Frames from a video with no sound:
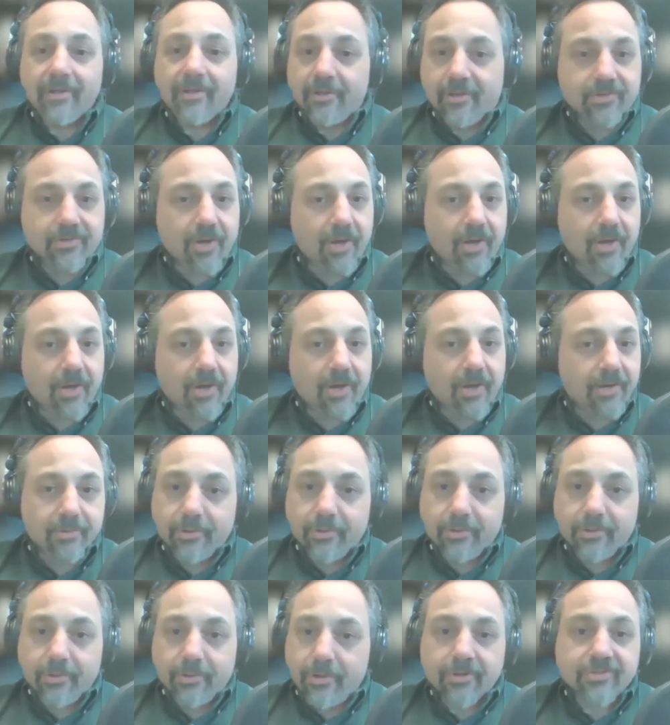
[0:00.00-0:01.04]
You can talk
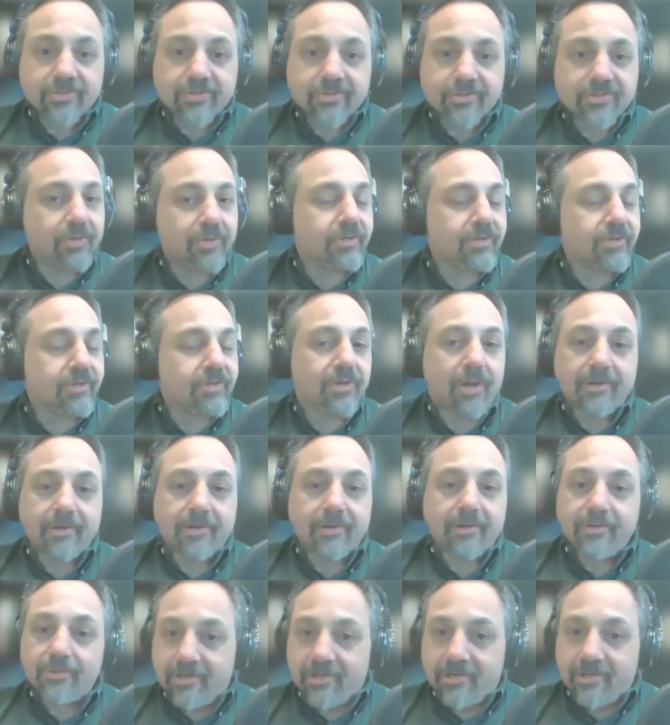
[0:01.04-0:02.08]
to a nurse, you can
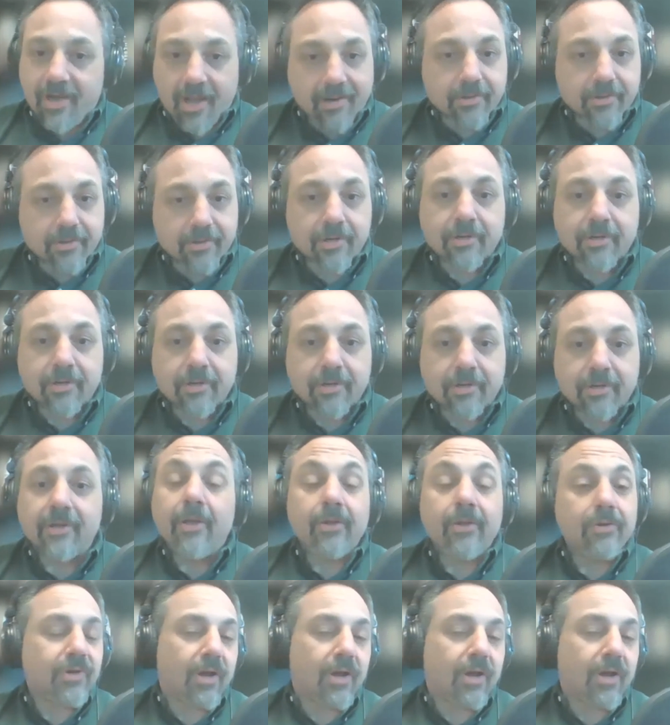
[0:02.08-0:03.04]
talk to a doctor,